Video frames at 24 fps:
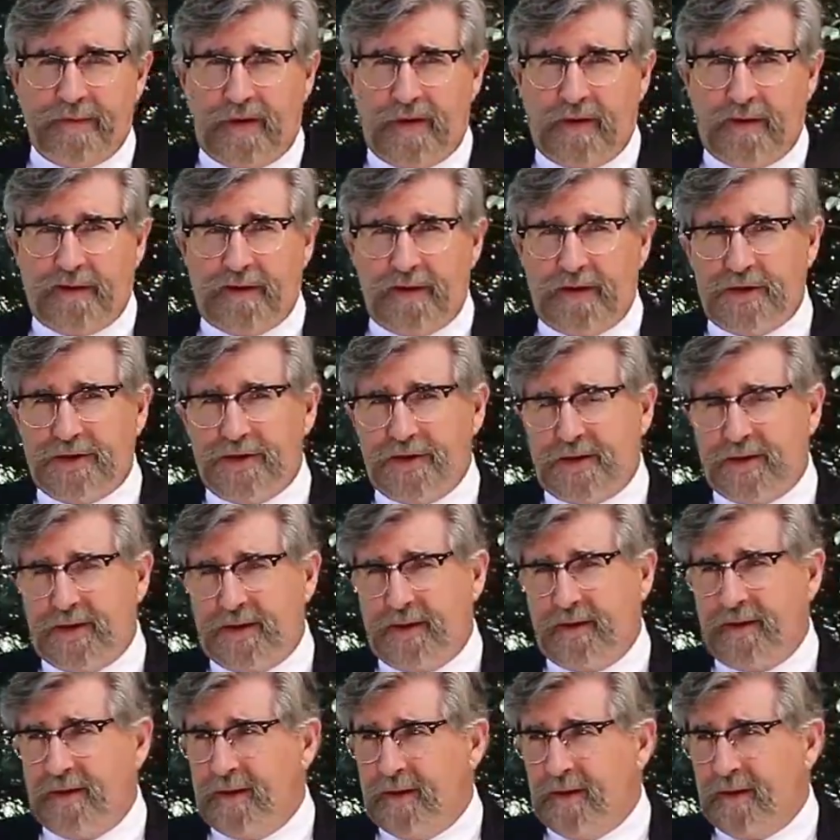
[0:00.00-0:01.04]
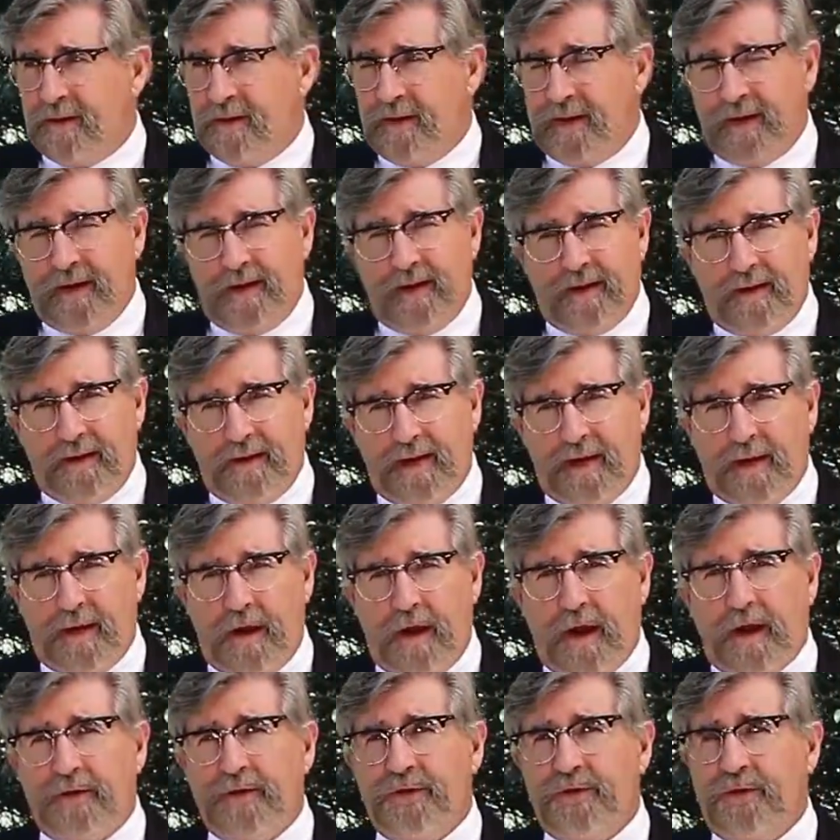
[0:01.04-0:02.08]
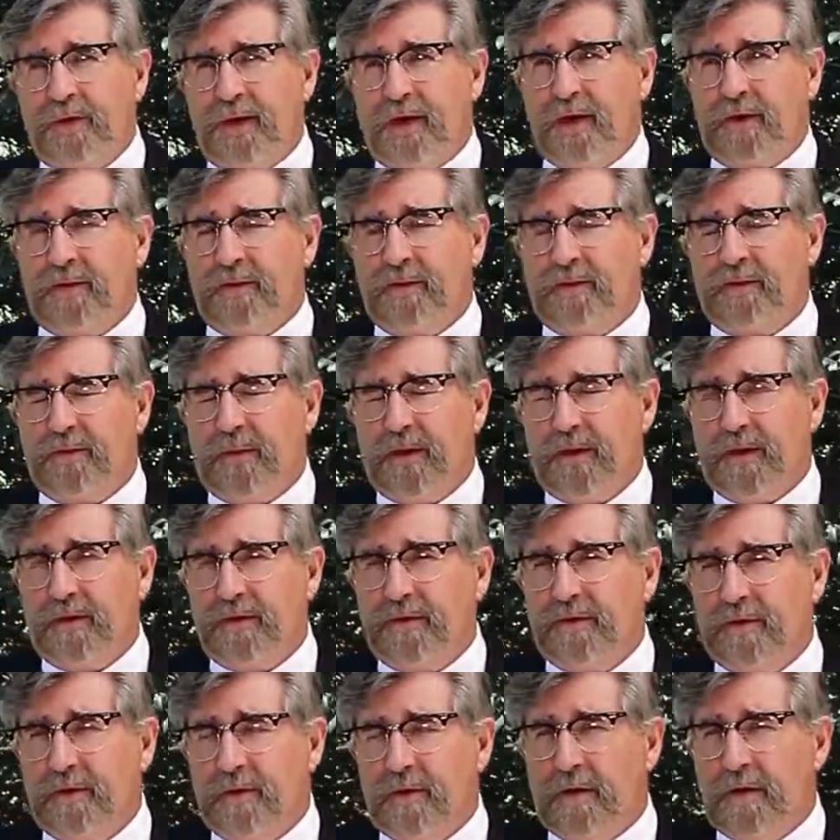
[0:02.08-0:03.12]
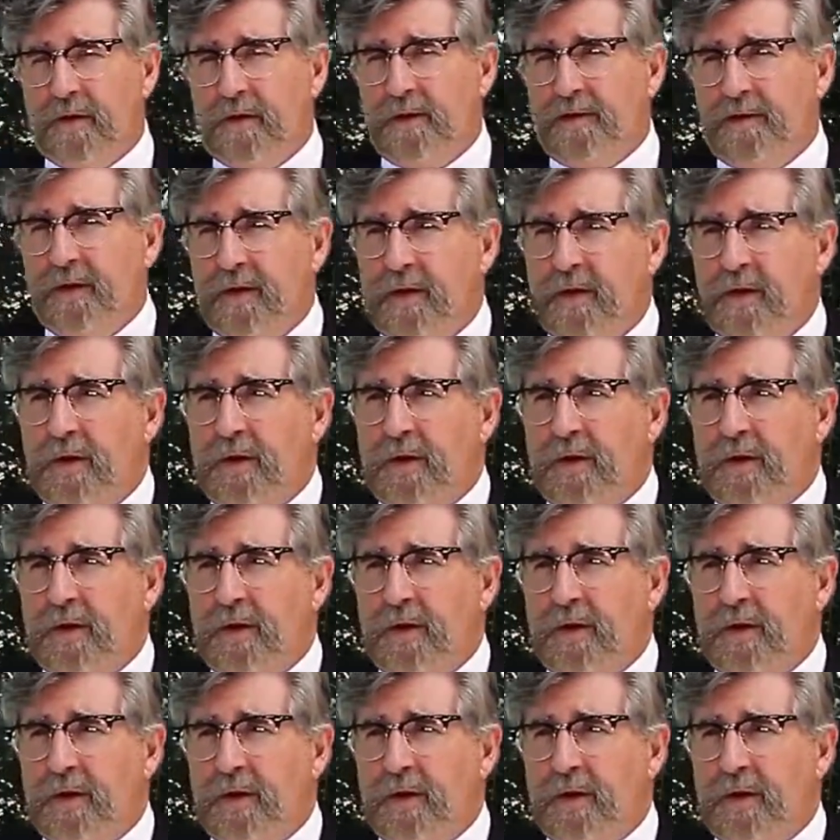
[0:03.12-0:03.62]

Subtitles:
essentially, they contract with writers and artists